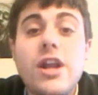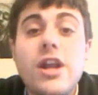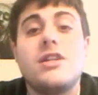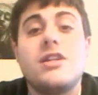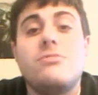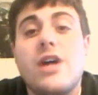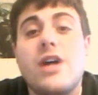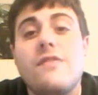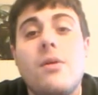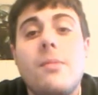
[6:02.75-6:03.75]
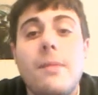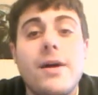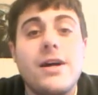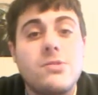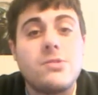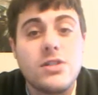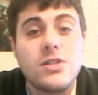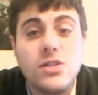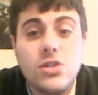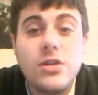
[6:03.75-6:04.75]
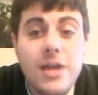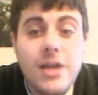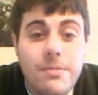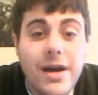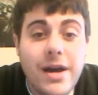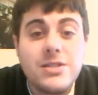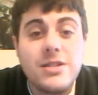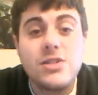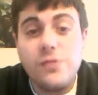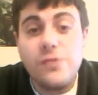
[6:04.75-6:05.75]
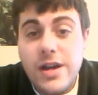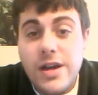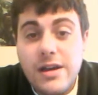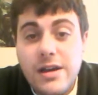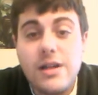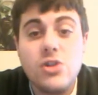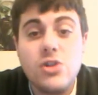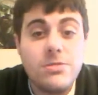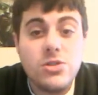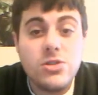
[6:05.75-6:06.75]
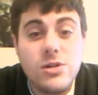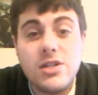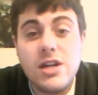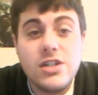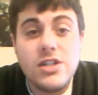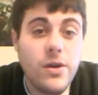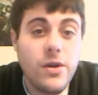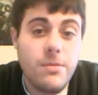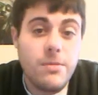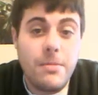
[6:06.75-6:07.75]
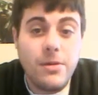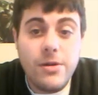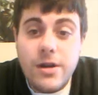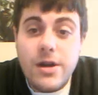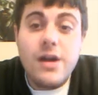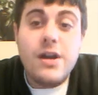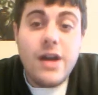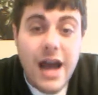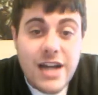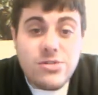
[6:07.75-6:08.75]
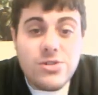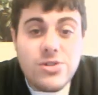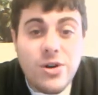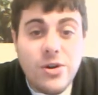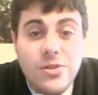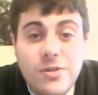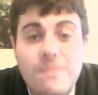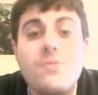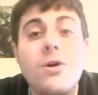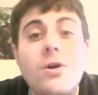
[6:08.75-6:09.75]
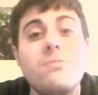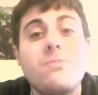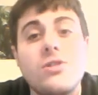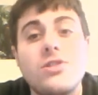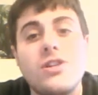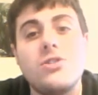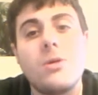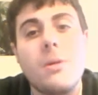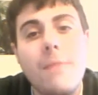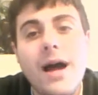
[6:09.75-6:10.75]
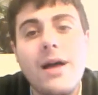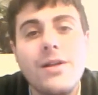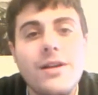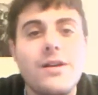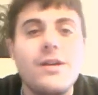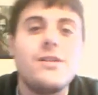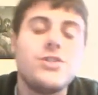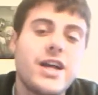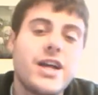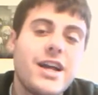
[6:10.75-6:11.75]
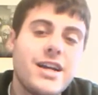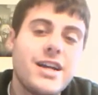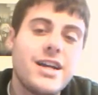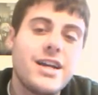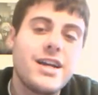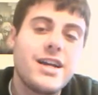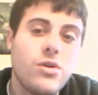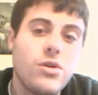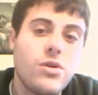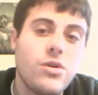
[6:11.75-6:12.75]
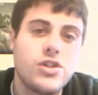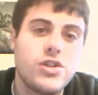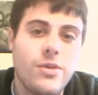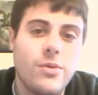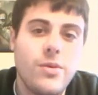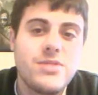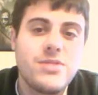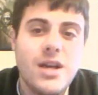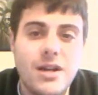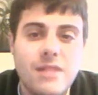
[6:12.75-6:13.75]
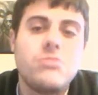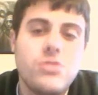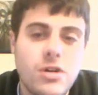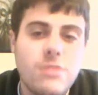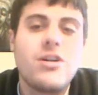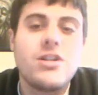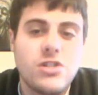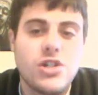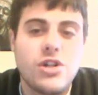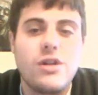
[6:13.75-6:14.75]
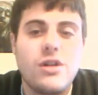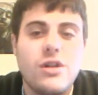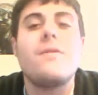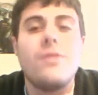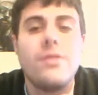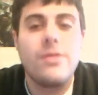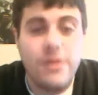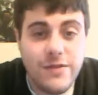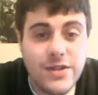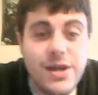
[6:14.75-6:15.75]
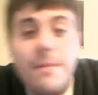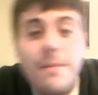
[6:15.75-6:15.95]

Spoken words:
use to keep track of all my passwords. It's called KeePass. It's free, it's open source, and it's fairly popular. As a result, the open source lets you compile it, checking against the downloaded version on the website, and you can rest assured they're the same.